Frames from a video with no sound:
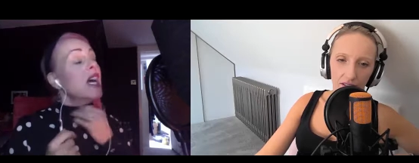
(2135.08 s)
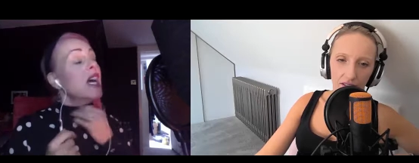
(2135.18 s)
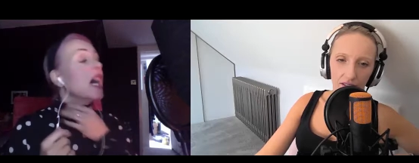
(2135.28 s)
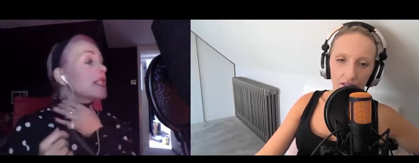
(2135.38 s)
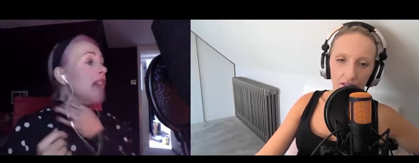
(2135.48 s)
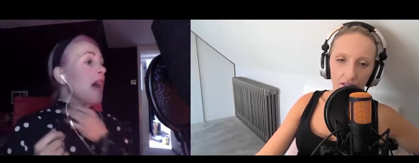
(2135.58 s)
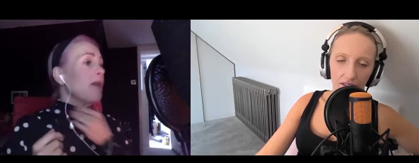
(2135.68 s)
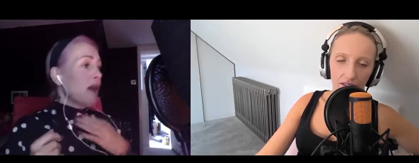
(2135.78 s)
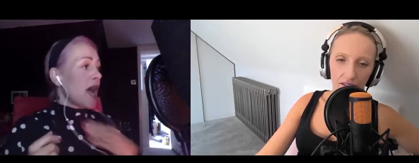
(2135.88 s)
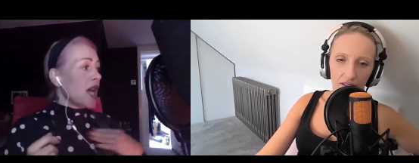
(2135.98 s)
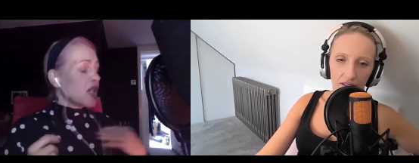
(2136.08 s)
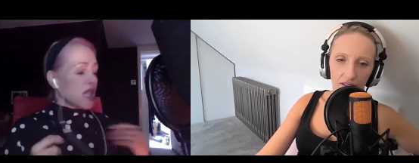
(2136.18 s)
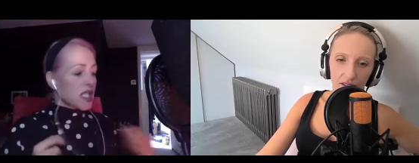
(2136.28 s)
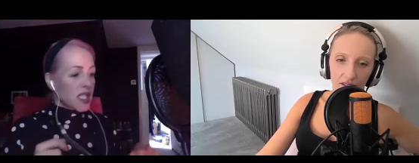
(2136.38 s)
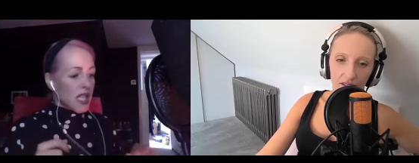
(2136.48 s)
Speaker 1: and Tammy, my
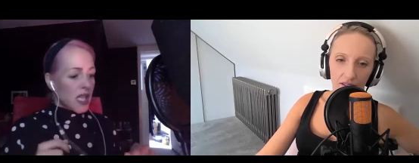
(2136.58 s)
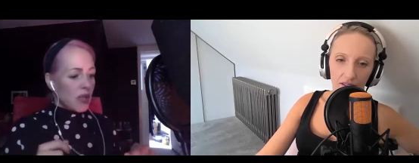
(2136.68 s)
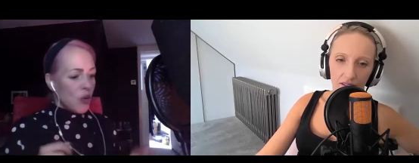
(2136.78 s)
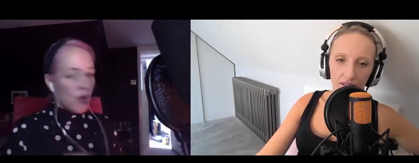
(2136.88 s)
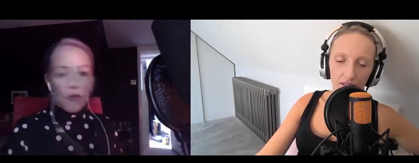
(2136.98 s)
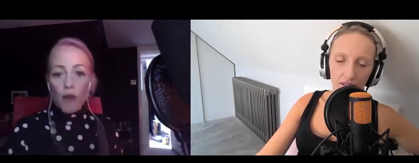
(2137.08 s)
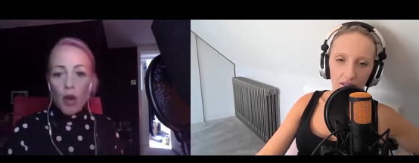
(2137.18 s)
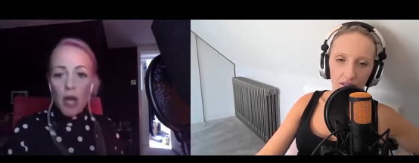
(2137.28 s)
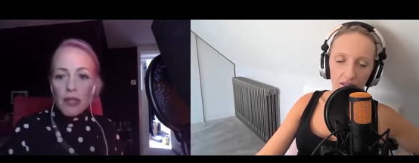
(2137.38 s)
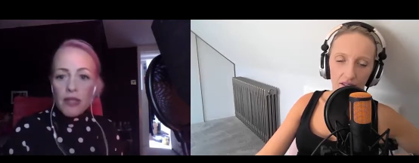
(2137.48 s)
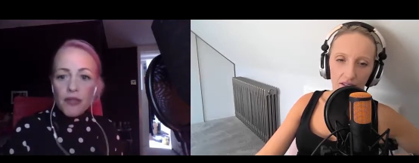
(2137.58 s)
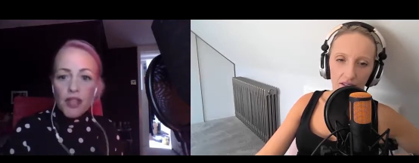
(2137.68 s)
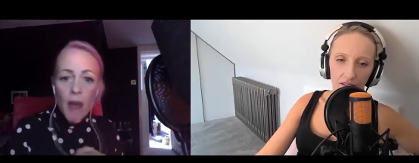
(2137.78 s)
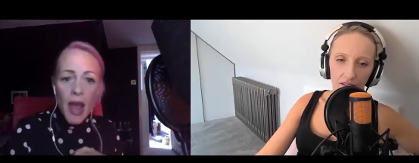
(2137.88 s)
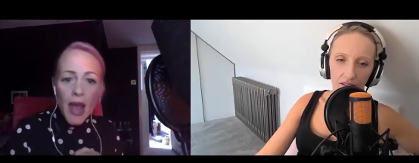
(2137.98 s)
hairdresser, said, Oh, you've got loads of new
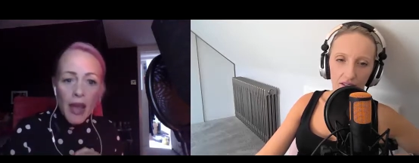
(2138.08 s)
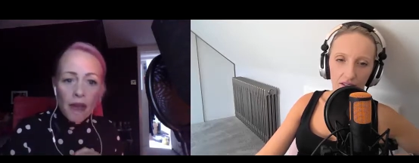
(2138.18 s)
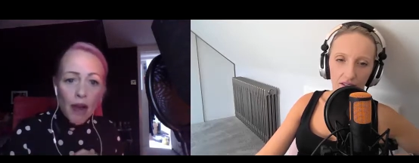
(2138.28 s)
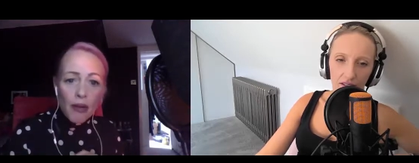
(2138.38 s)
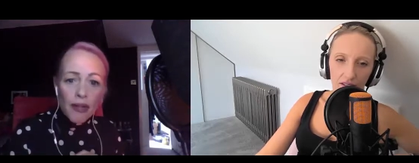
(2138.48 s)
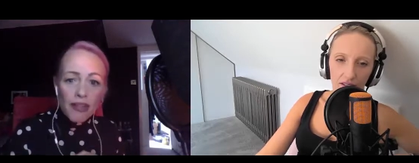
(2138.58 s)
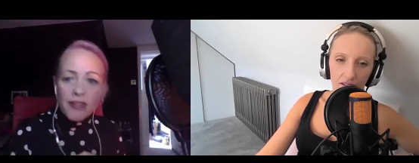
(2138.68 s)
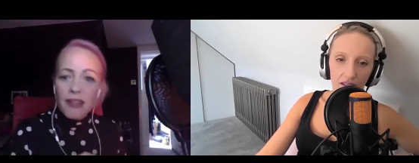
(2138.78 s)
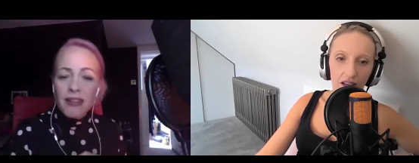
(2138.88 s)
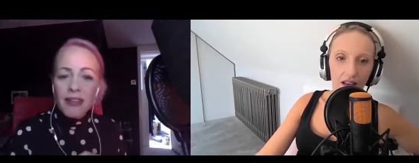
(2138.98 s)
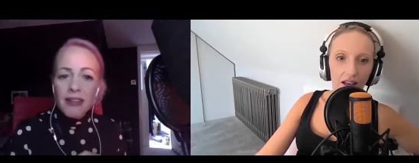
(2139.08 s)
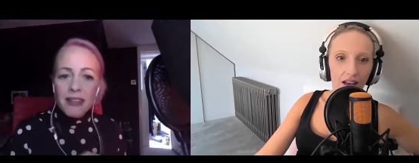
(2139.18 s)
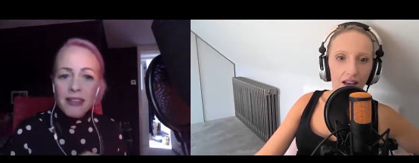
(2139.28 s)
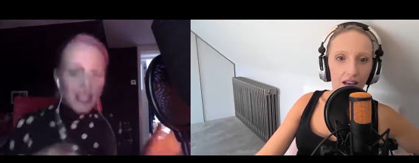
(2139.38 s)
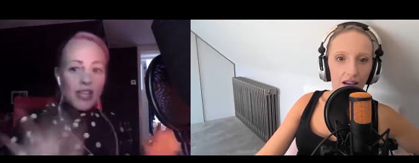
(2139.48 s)
hair growth.
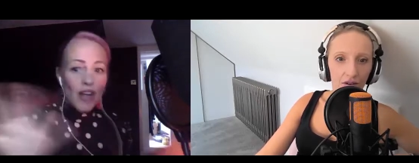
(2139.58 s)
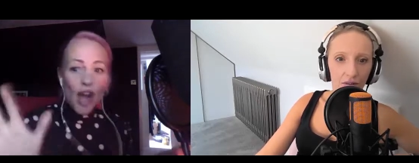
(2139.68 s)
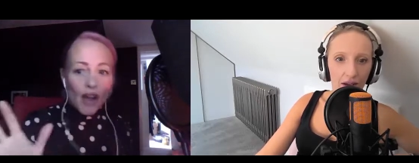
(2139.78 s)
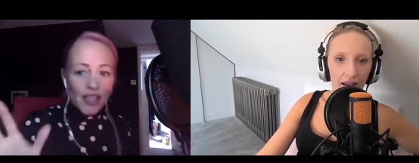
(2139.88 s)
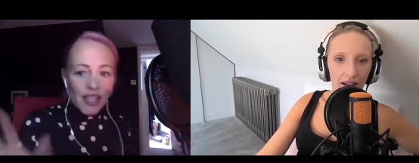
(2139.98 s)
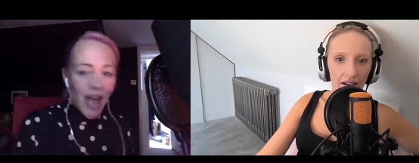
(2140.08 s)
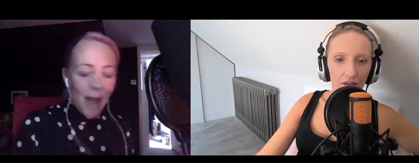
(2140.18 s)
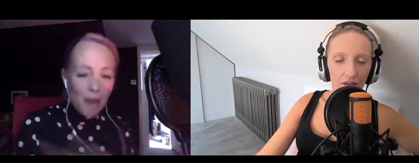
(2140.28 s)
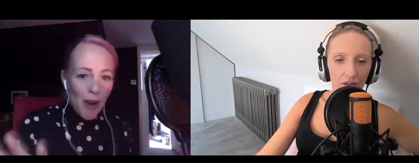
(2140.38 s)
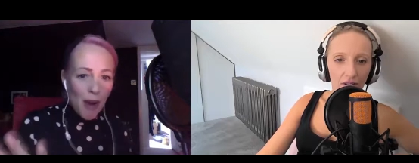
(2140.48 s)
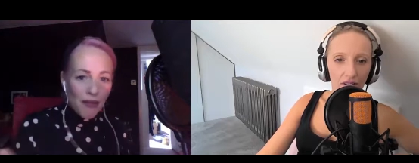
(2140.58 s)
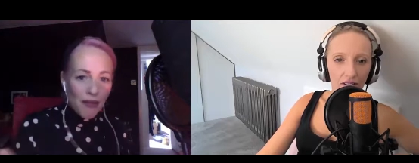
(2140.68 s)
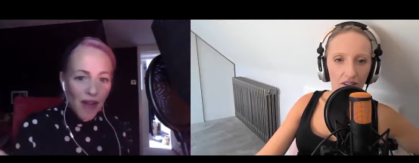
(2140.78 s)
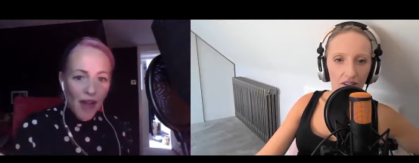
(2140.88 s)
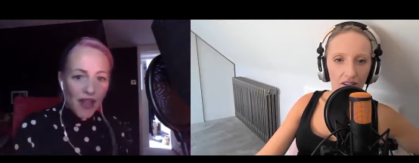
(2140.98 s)
She didn't oh, know. Oh, wow. She apropos of
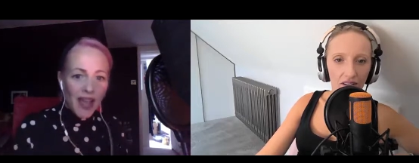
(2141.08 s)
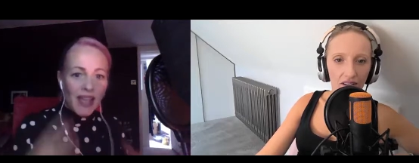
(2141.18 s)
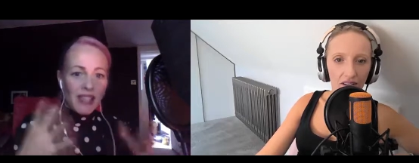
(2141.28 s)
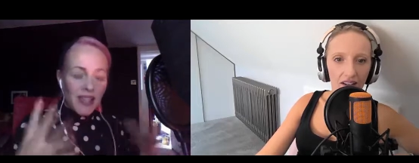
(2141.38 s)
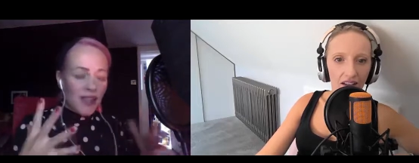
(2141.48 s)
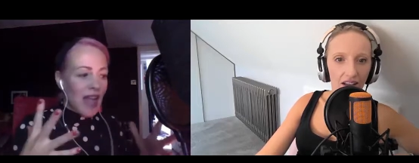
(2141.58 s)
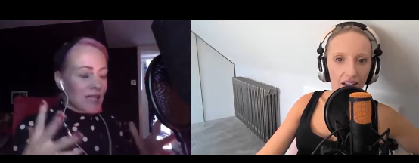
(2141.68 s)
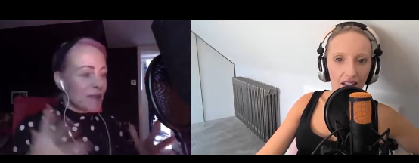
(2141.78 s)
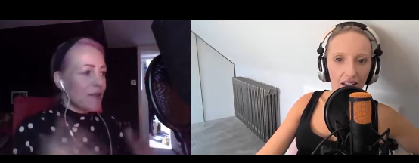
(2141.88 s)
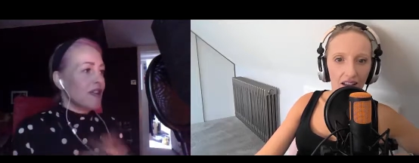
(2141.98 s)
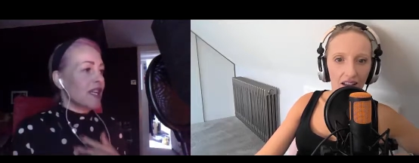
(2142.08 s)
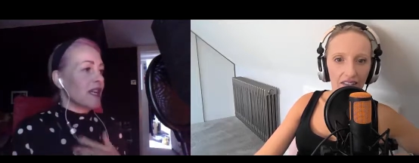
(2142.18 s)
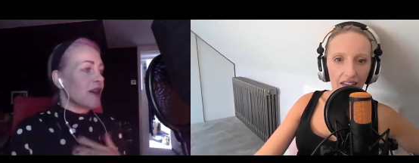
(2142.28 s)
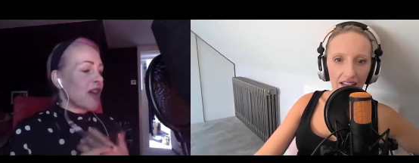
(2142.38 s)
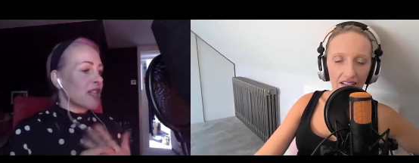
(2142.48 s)
nothing. So that's been really
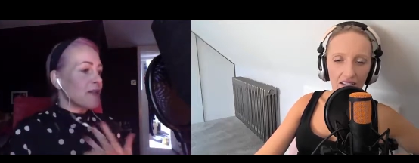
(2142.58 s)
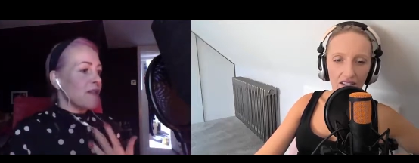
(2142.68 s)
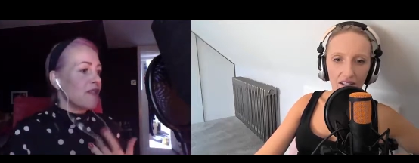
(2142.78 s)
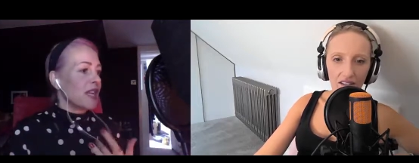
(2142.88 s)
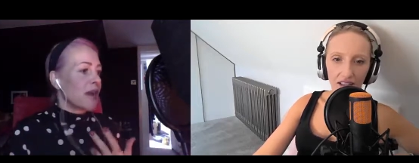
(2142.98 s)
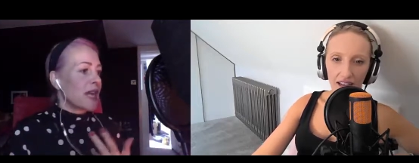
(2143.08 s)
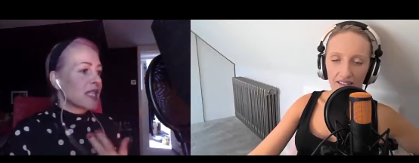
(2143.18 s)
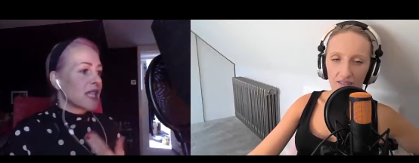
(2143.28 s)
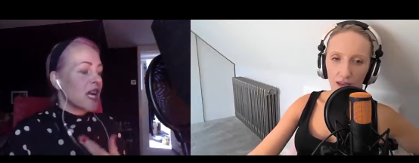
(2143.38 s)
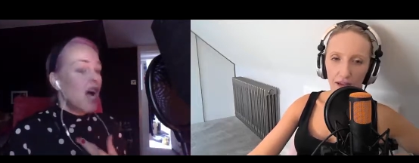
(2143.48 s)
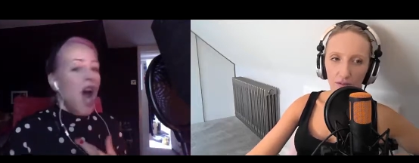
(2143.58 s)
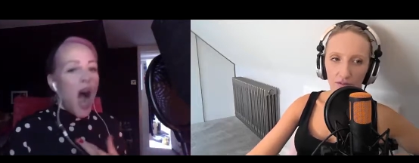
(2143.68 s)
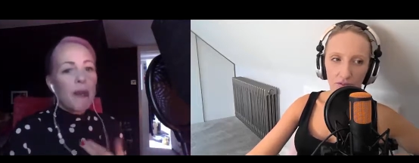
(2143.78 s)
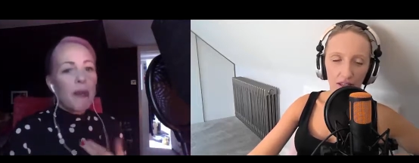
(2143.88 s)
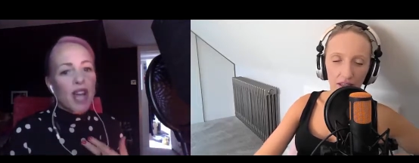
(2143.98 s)
that's, that's been really amazing. That's powerful, I
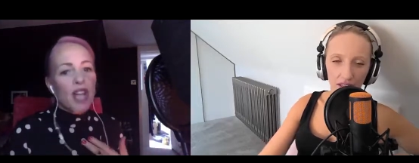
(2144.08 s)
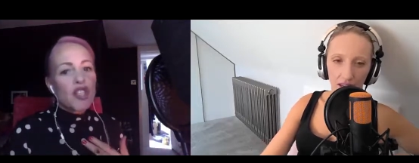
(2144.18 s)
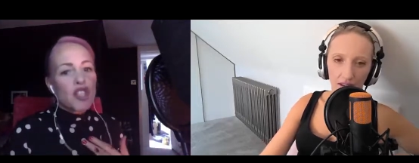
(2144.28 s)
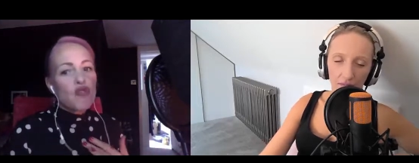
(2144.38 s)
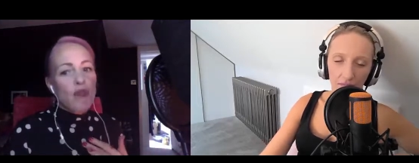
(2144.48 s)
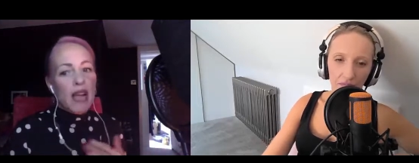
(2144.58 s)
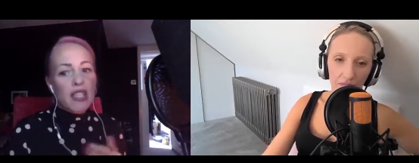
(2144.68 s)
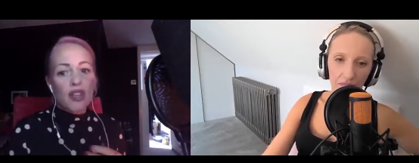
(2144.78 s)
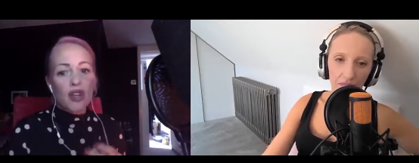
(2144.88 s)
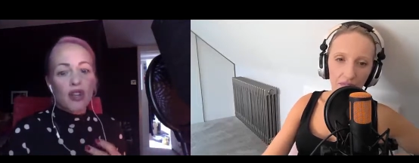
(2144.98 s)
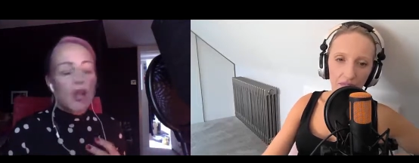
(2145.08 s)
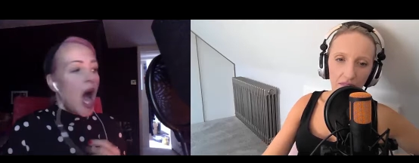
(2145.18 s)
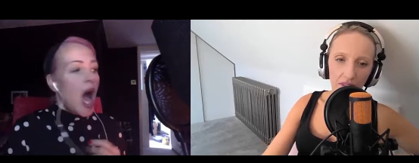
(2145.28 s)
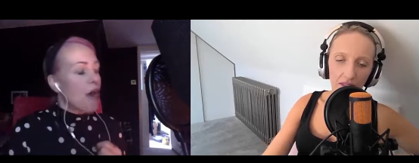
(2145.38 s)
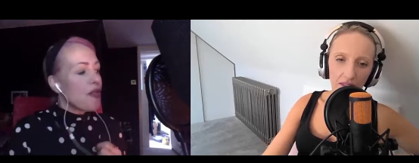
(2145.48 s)
mean, I do yeah. rattle,
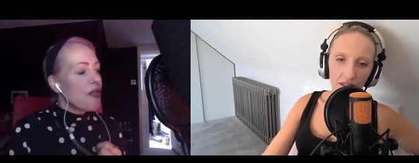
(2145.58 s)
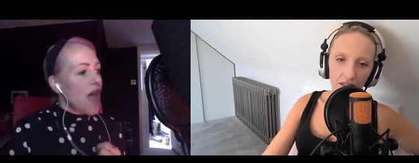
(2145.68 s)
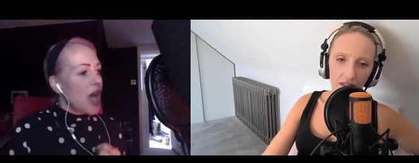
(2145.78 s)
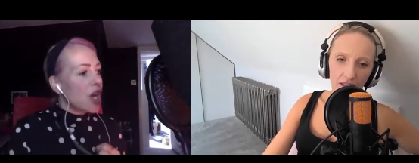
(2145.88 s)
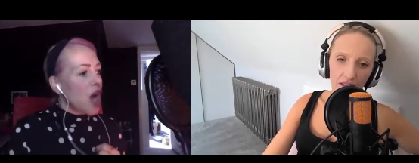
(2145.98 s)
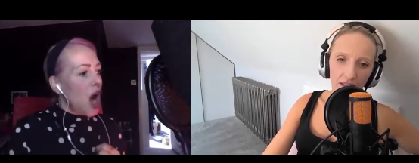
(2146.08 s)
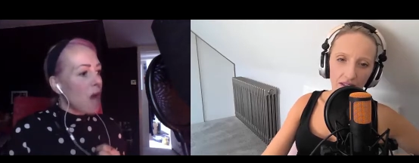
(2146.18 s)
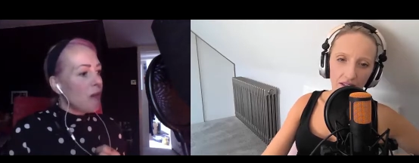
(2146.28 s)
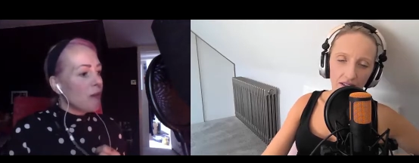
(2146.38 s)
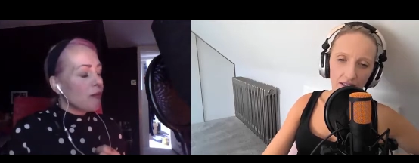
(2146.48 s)
and then um,